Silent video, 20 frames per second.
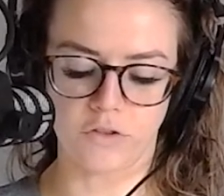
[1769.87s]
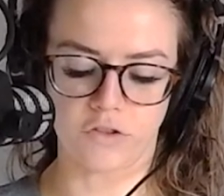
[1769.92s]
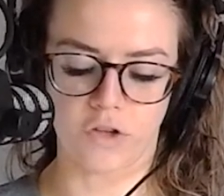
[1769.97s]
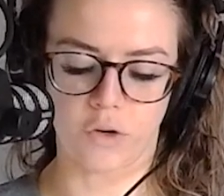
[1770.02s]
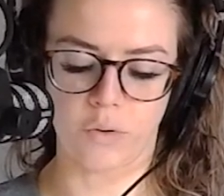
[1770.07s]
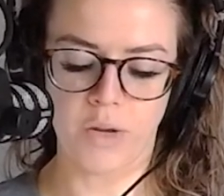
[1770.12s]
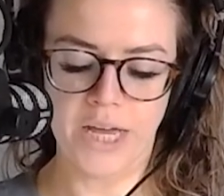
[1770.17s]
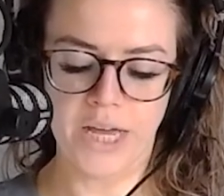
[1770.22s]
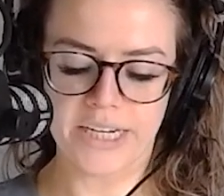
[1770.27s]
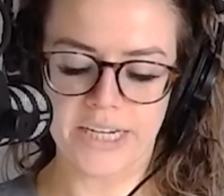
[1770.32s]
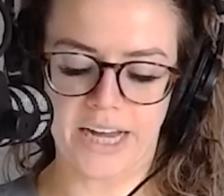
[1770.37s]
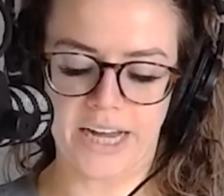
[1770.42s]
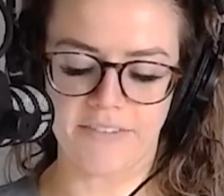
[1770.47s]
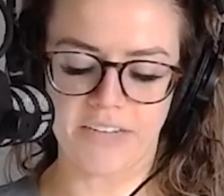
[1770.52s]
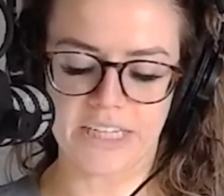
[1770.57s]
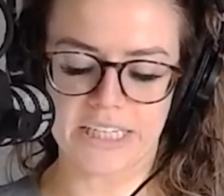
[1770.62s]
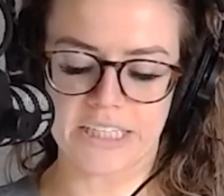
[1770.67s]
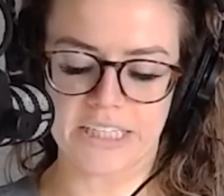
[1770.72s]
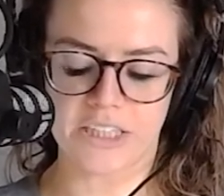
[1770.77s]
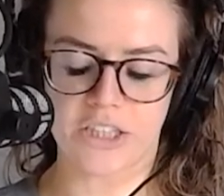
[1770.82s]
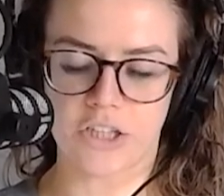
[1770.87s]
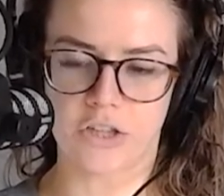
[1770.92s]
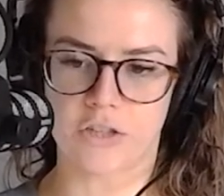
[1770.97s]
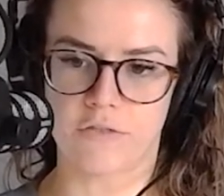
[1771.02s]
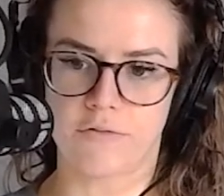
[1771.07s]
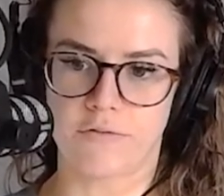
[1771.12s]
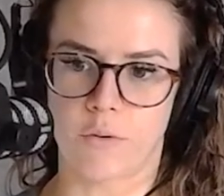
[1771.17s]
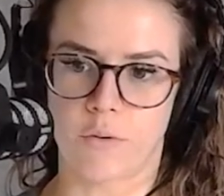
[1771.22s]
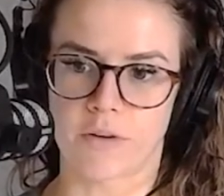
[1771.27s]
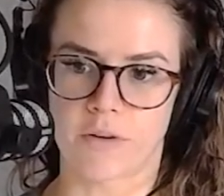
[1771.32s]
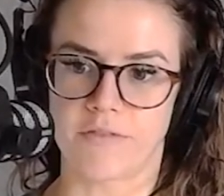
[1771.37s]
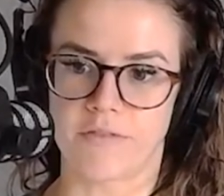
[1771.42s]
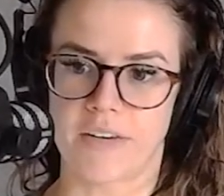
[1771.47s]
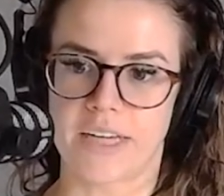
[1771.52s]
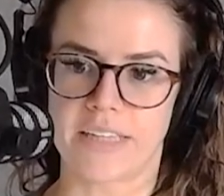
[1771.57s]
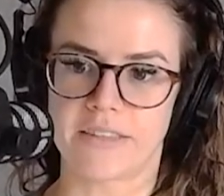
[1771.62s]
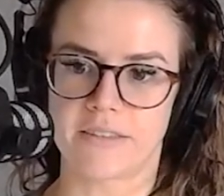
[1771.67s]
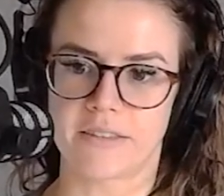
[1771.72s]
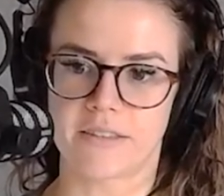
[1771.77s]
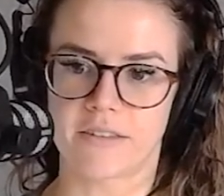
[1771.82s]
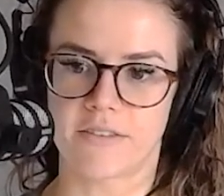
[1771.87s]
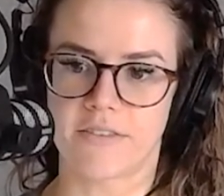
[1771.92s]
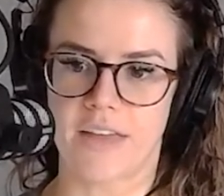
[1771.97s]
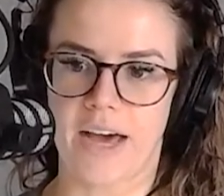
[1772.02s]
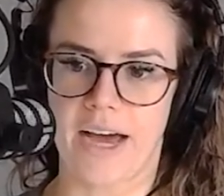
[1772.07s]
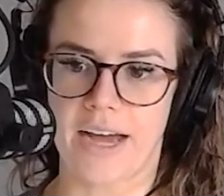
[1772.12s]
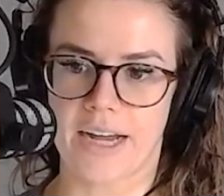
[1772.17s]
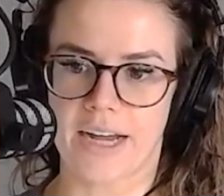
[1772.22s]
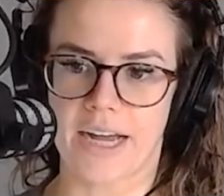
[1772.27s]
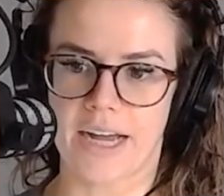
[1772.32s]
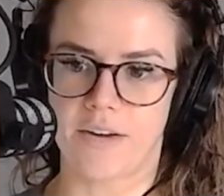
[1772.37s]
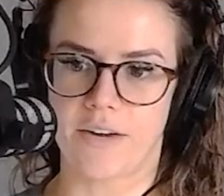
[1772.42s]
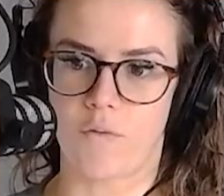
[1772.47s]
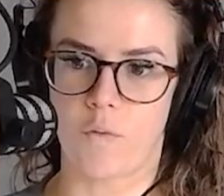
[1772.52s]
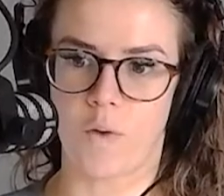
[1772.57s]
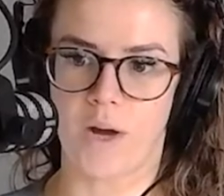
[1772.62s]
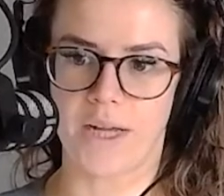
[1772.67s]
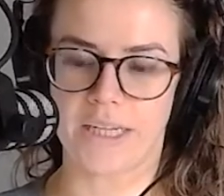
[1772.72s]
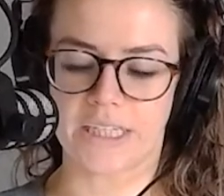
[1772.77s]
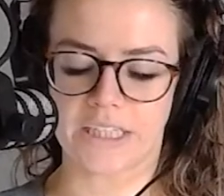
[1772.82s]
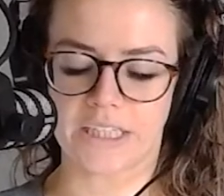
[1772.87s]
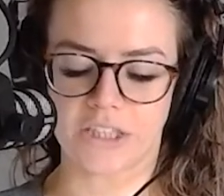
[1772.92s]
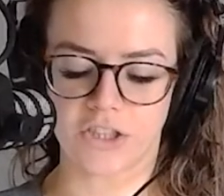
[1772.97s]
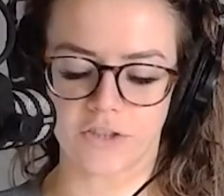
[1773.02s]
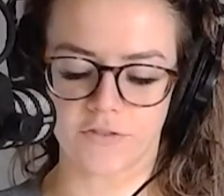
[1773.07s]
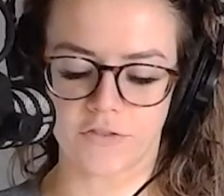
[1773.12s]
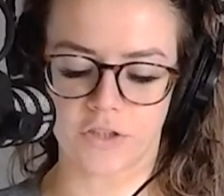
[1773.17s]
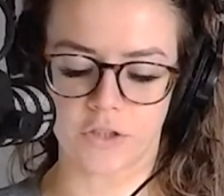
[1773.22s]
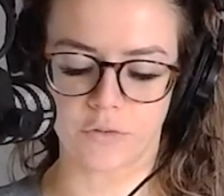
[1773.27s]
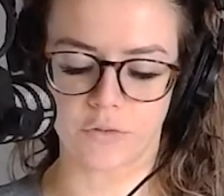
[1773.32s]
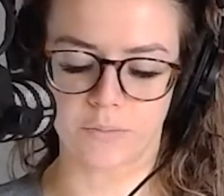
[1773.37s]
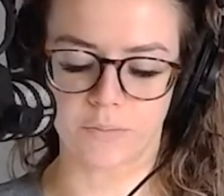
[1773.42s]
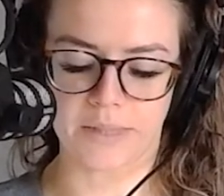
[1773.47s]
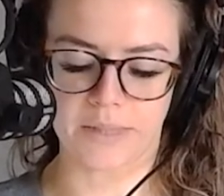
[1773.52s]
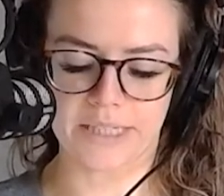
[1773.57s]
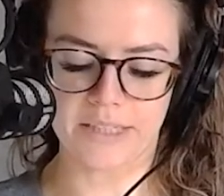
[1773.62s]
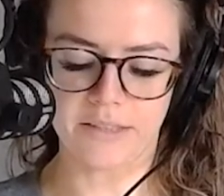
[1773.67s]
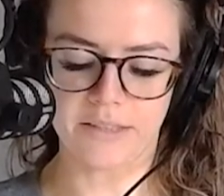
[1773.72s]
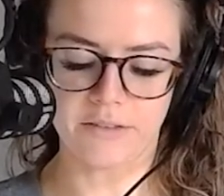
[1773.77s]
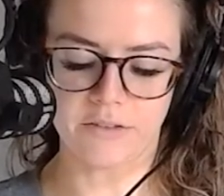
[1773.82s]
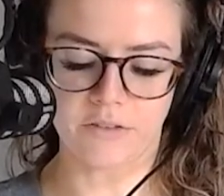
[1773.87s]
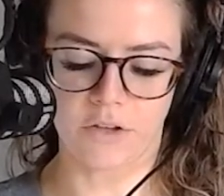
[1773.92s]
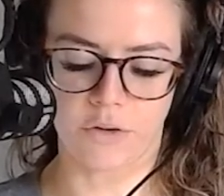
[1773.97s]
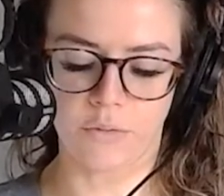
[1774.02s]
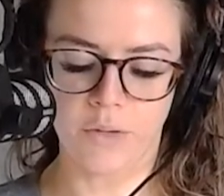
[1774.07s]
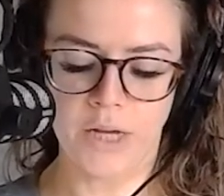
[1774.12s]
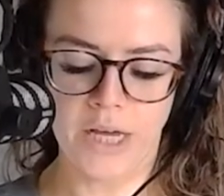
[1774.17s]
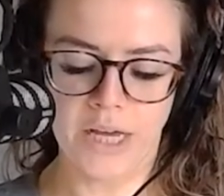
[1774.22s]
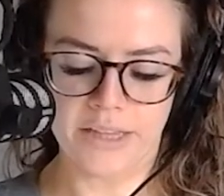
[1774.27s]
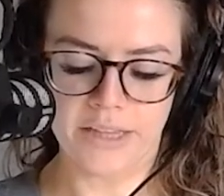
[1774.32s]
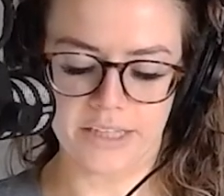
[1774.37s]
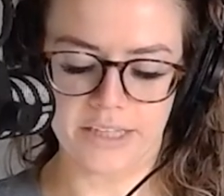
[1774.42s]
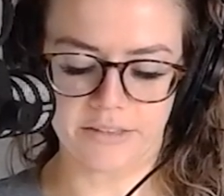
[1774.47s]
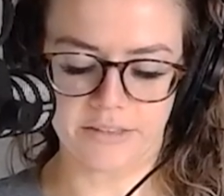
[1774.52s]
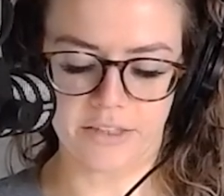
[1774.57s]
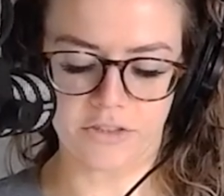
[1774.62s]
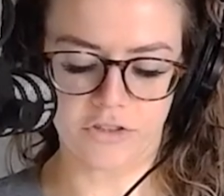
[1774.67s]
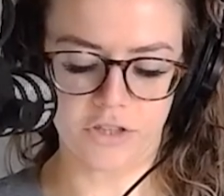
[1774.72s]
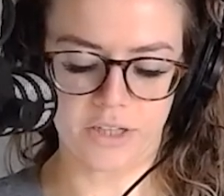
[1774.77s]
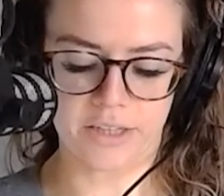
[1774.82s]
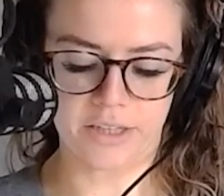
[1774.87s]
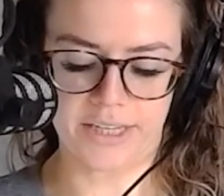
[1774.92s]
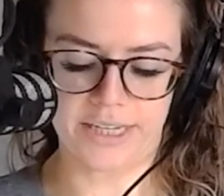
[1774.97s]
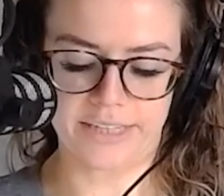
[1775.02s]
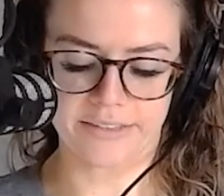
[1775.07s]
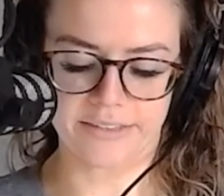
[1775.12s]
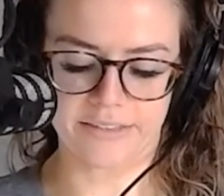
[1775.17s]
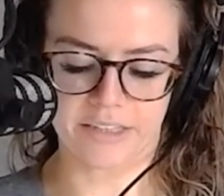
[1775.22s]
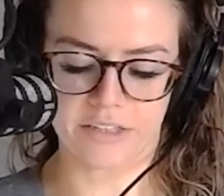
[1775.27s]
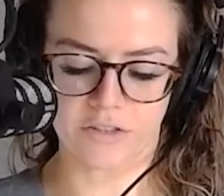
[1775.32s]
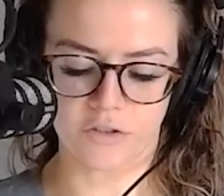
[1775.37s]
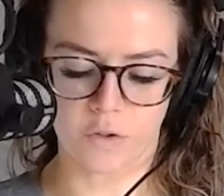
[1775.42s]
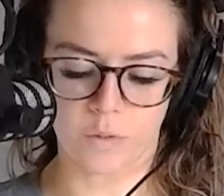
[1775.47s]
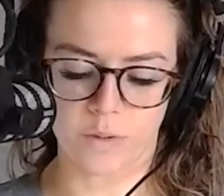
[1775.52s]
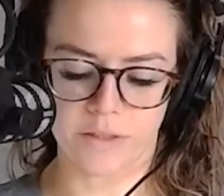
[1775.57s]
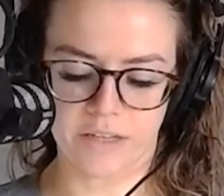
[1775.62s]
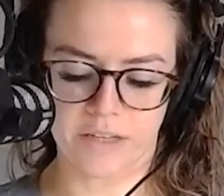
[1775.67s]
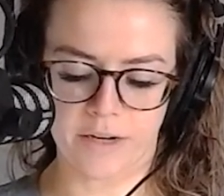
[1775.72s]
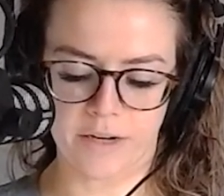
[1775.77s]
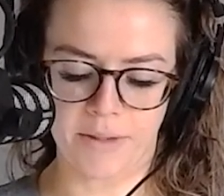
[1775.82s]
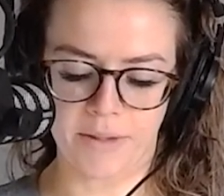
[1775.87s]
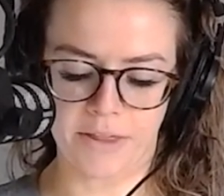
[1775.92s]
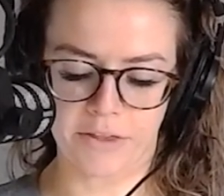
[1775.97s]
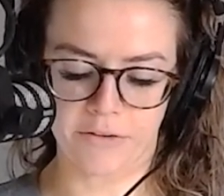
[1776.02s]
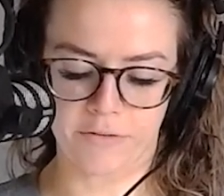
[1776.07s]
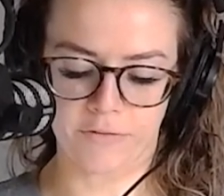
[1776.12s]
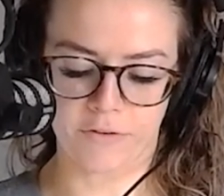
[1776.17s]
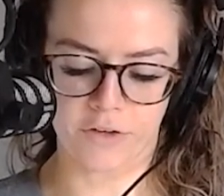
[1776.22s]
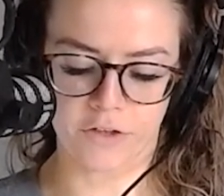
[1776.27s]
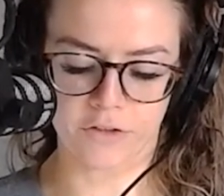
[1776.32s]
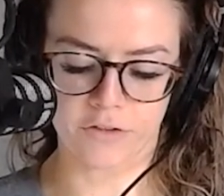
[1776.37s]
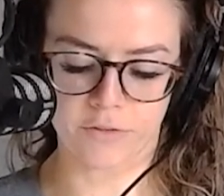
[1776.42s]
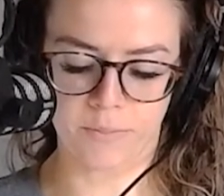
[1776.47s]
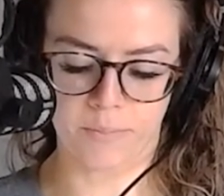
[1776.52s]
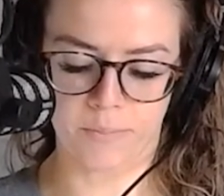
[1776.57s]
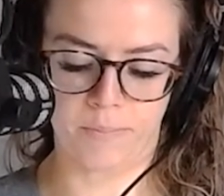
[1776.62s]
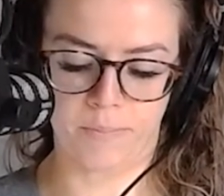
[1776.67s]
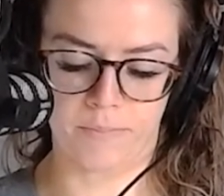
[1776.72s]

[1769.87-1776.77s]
So diving into the four phases of that and kind of what each of those means. So the eccentric, like I said, it's always going to be the first